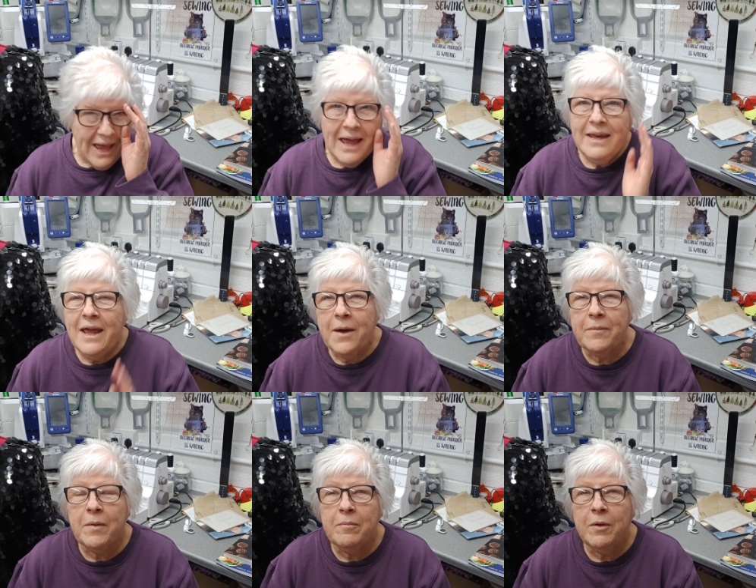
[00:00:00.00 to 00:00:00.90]
Anyhow,
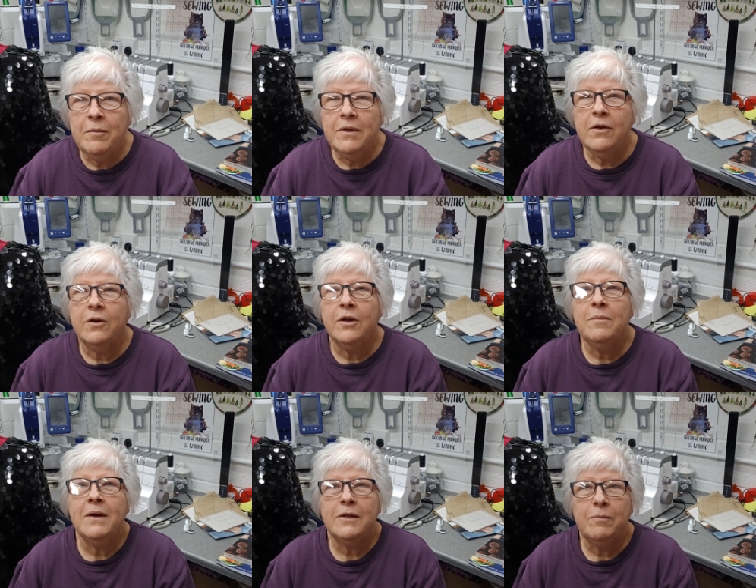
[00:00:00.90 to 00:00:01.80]
I'm probably not going to
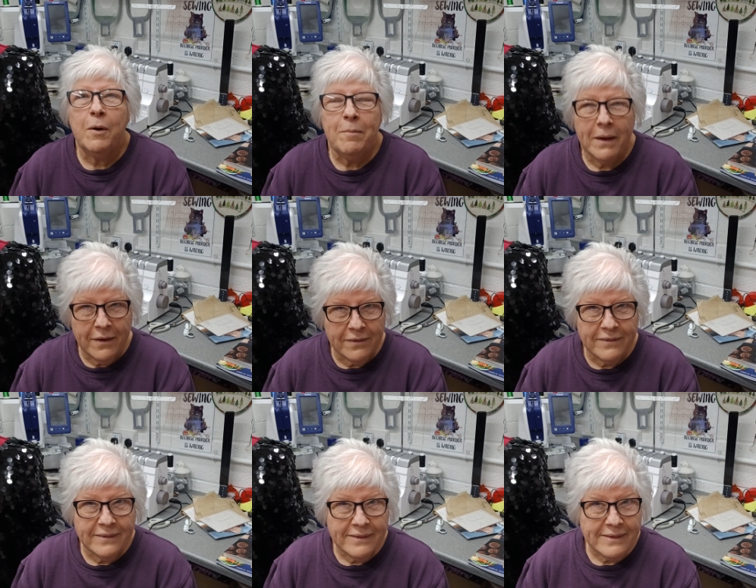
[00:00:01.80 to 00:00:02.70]
be able to pop back
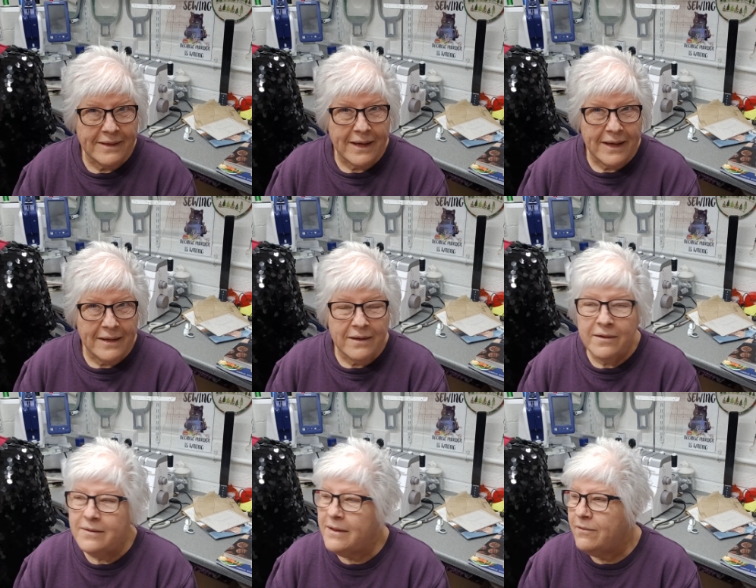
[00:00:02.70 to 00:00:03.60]
on today
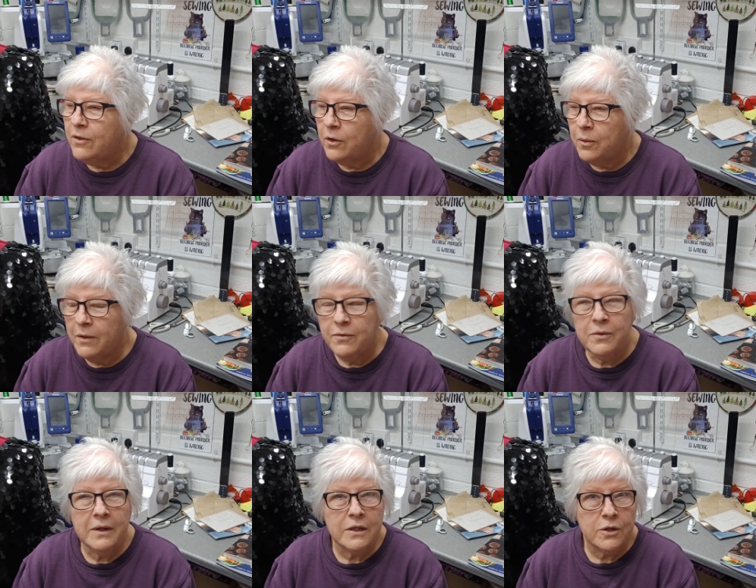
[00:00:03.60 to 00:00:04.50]
because I've got quite a few
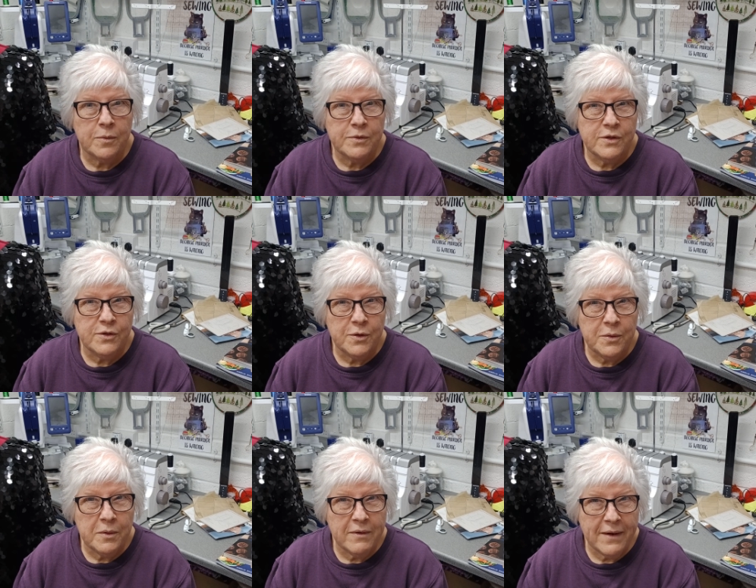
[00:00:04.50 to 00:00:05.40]
little jobs to
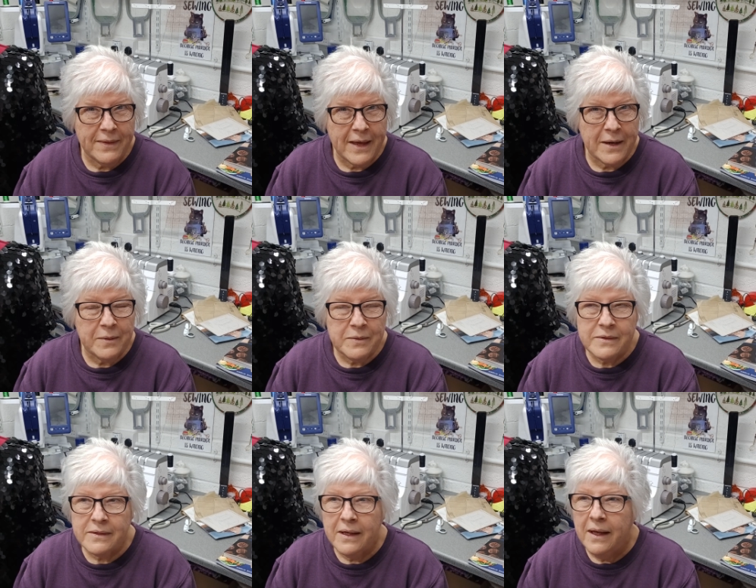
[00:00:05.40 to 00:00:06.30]
do around the
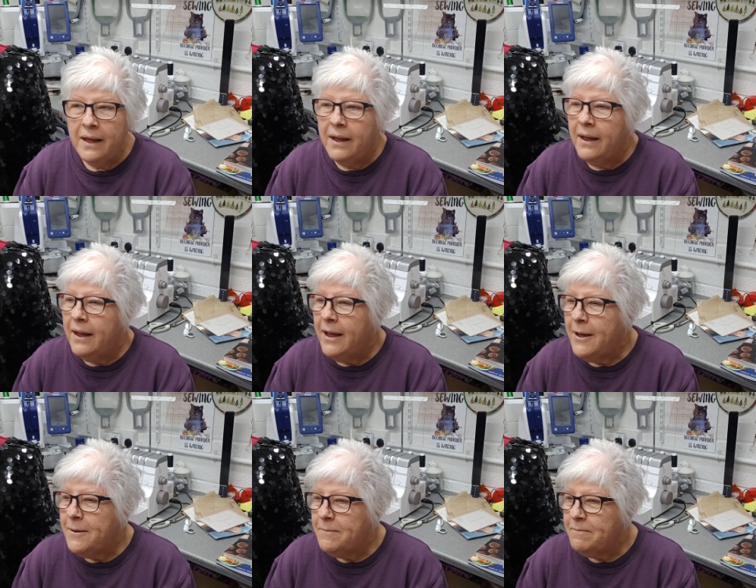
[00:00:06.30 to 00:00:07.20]
house.
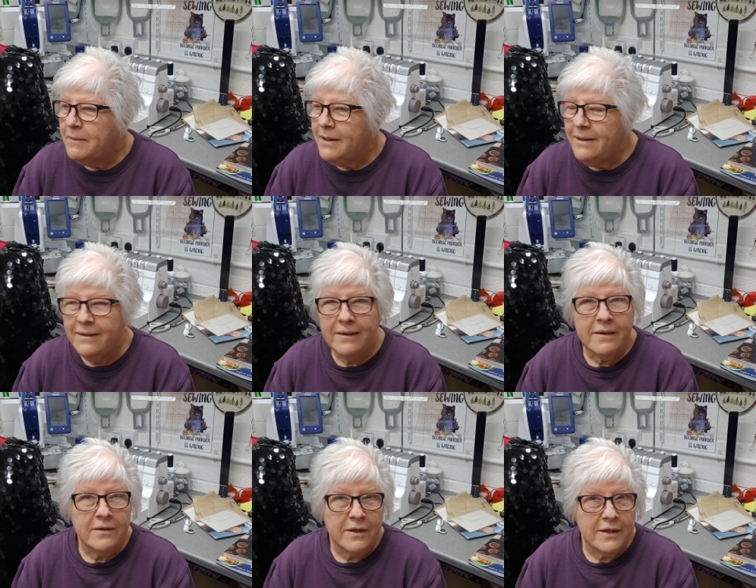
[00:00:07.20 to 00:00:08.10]
I need to
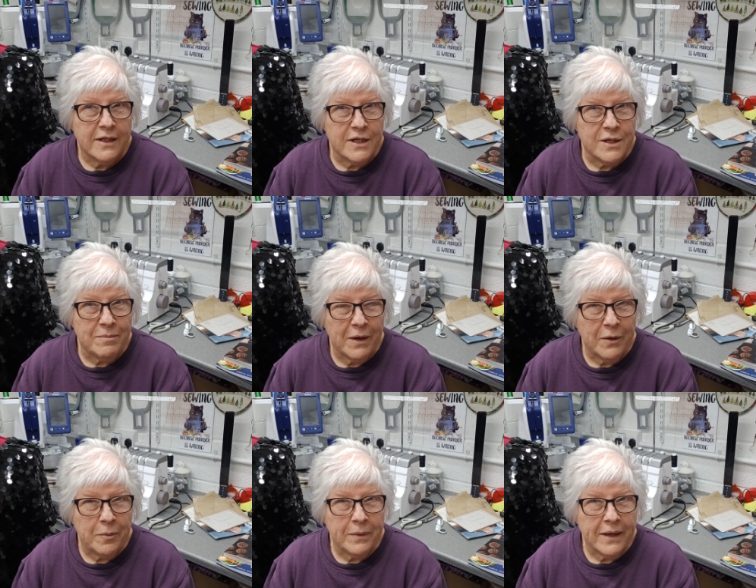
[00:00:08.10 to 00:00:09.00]
tidy the kitchen back
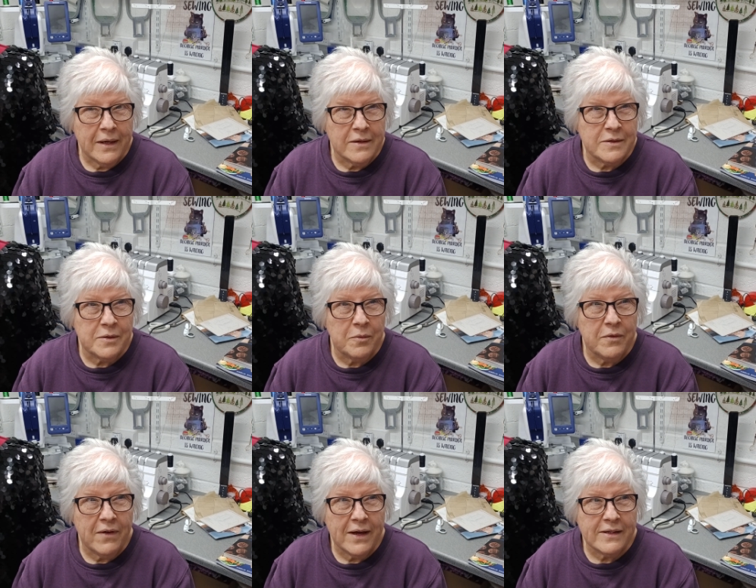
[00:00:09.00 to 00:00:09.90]
up again because
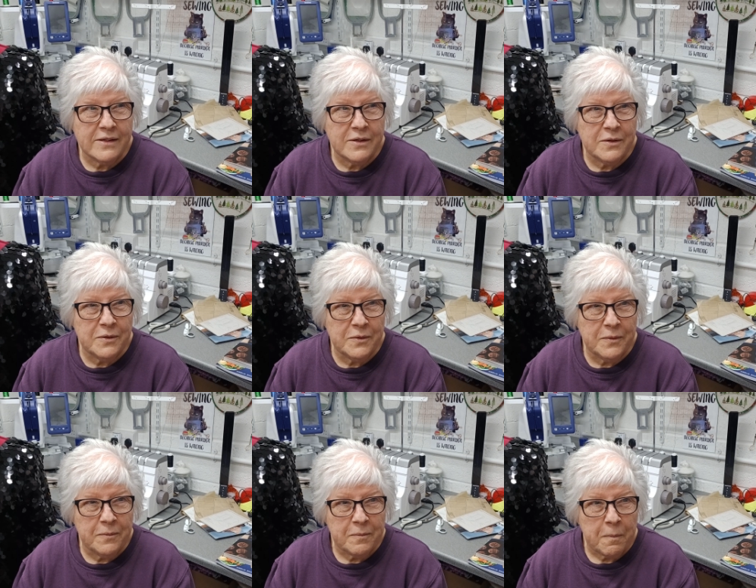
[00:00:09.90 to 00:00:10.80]
we've had
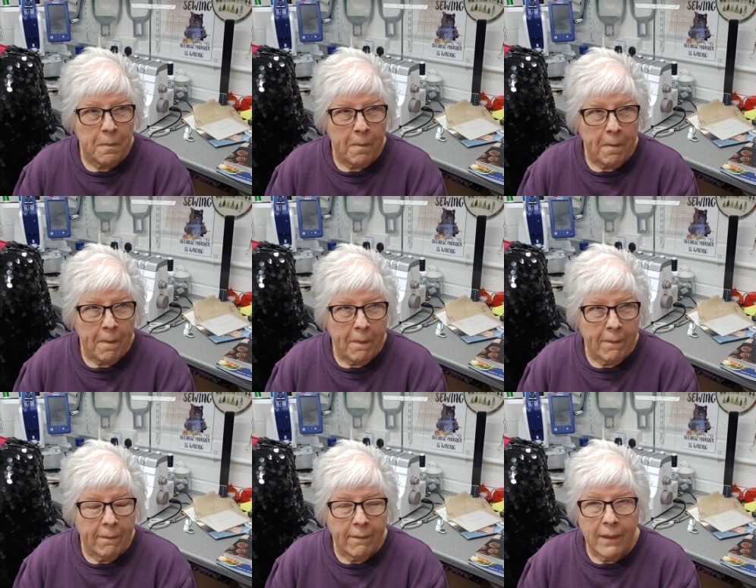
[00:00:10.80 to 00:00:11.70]
to
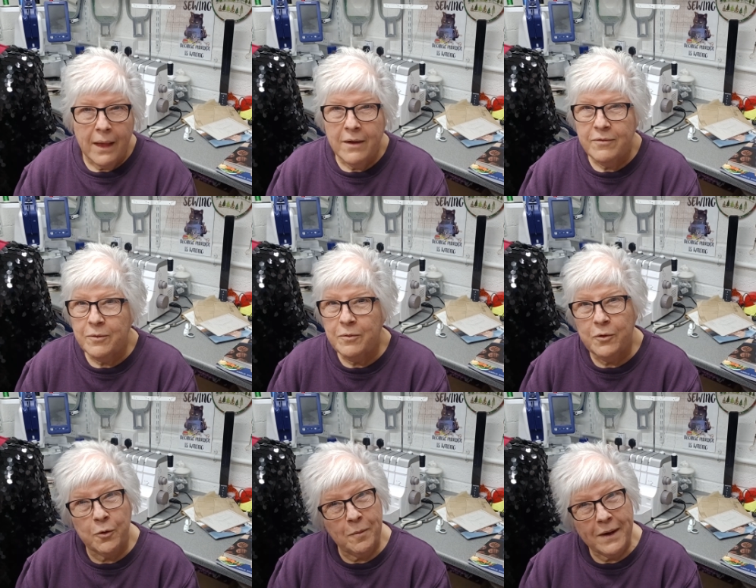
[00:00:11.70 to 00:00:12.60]
have somebody
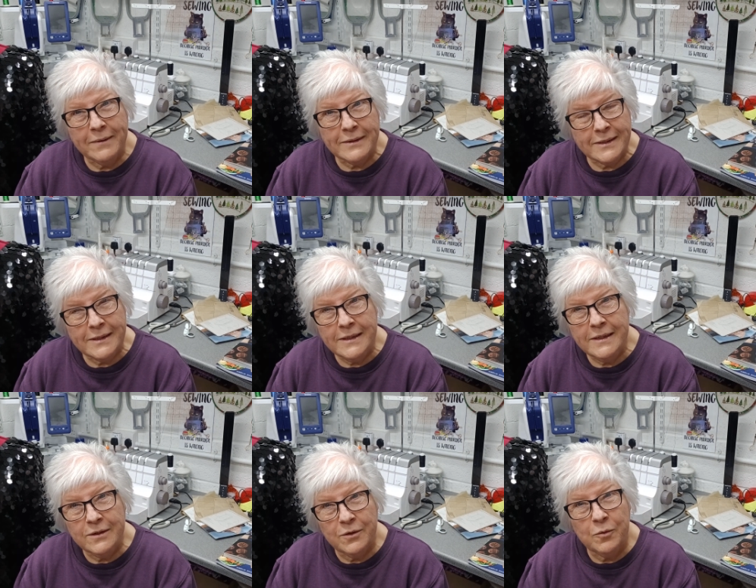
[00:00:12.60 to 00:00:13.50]
come out to see
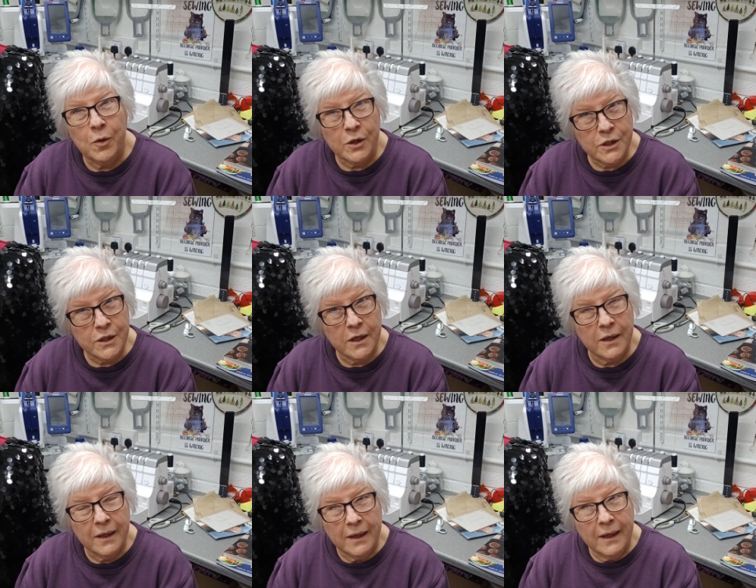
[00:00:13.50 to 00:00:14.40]
to the washer,
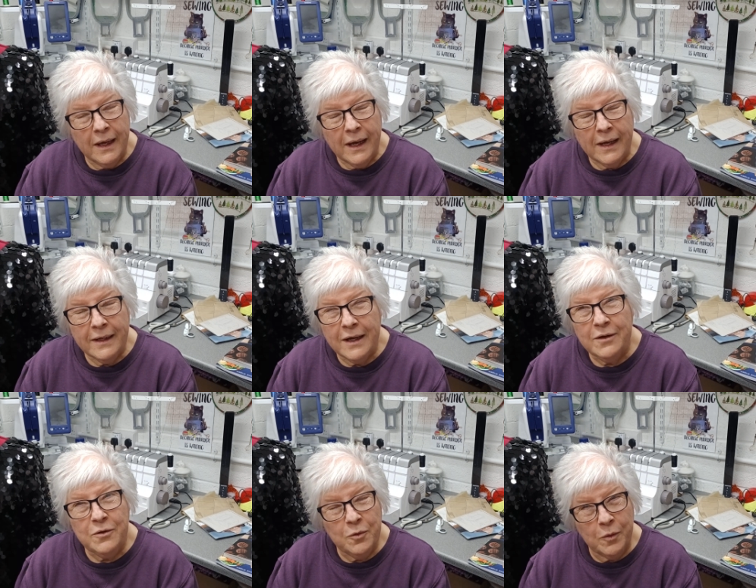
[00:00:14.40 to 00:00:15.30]
and our new